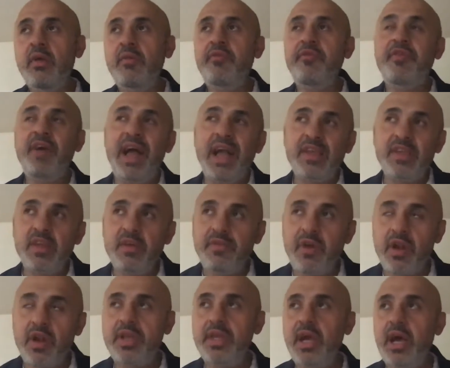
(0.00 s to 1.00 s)
facts
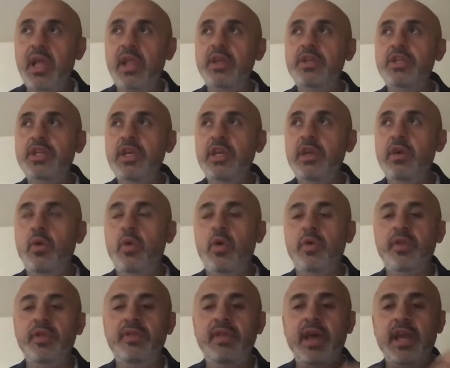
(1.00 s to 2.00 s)
of archaeology
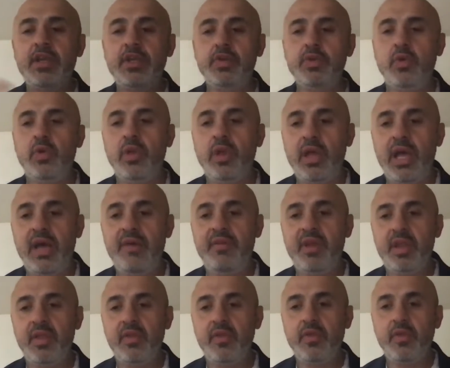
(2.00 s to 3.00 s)
or the textual
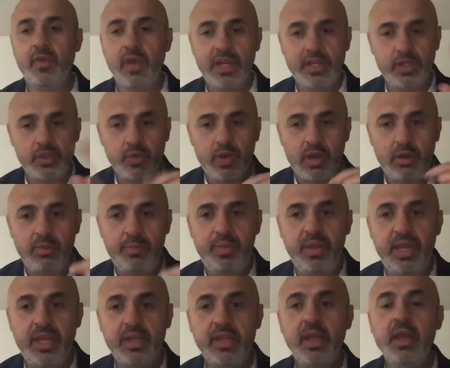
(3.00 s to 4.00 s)
evidence. So I just want to
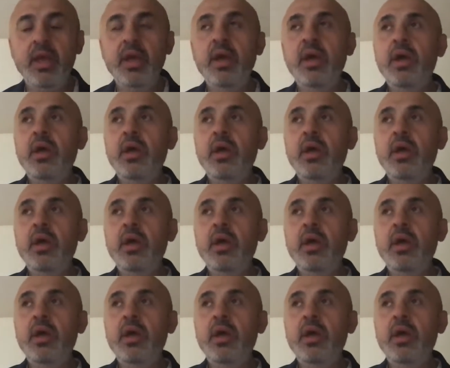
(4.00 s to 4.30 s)
repeat